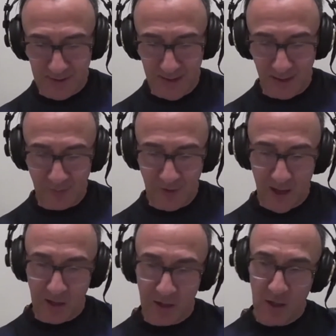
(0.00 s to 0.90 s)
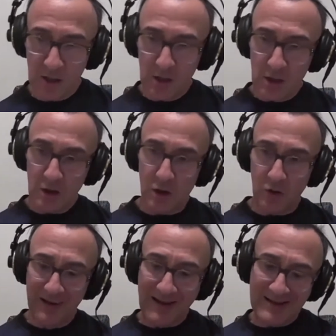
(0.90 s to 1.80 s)
And then on
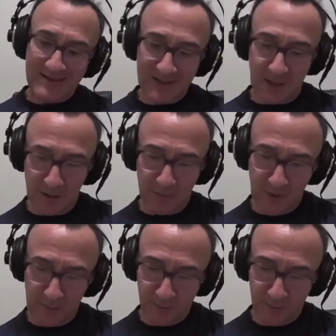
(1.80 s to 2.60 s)
Leeds' side of it,